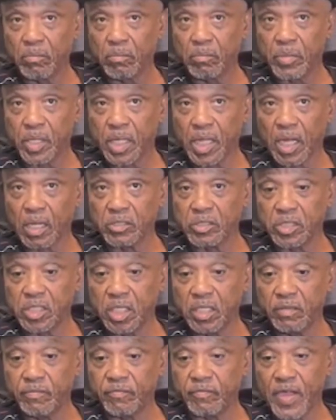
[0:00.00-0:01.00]
because
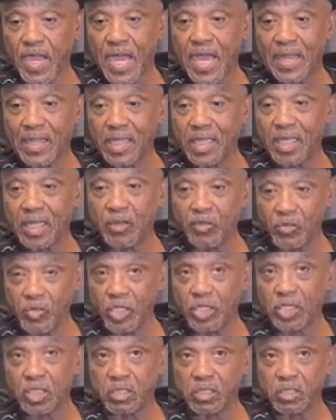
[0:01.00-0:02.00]
she violated
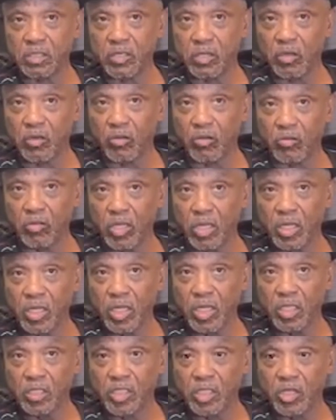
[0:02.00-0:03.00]
what, you know,
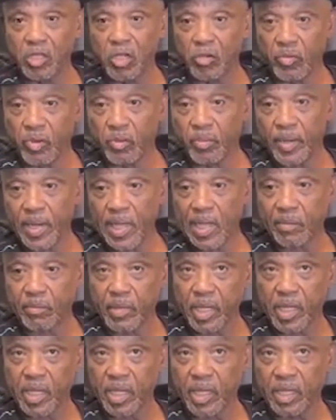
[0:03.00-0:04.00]
she going with a black
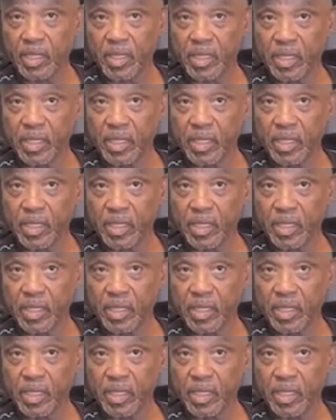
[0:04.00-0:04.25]
man.